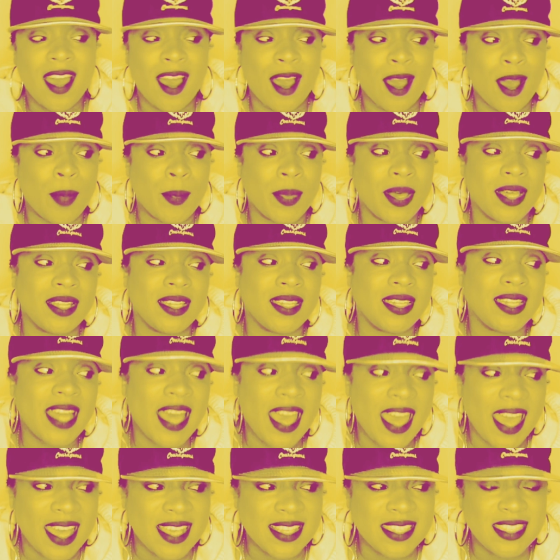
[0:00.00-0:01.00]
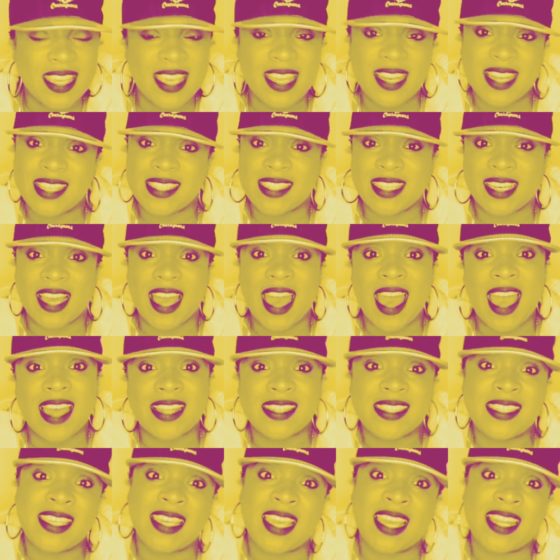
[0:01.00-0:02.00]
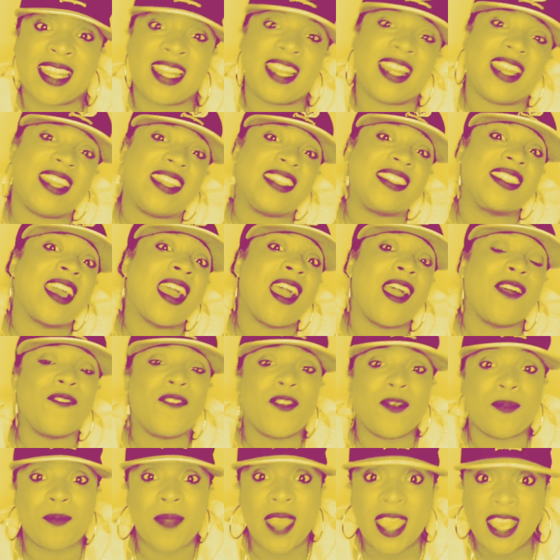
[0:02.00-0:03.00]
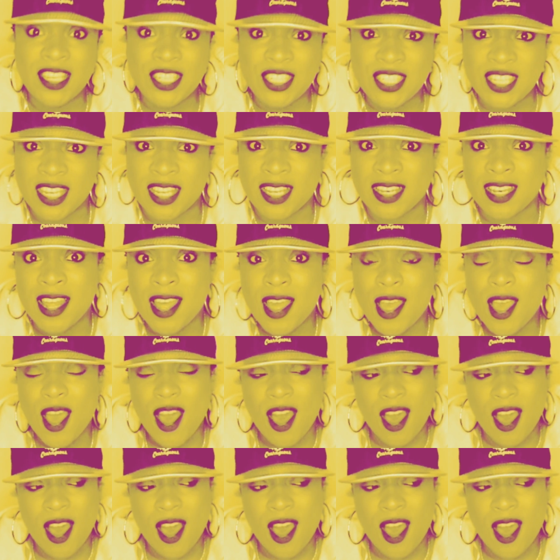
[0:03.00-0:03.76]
unless it is a godsend and it is confirmation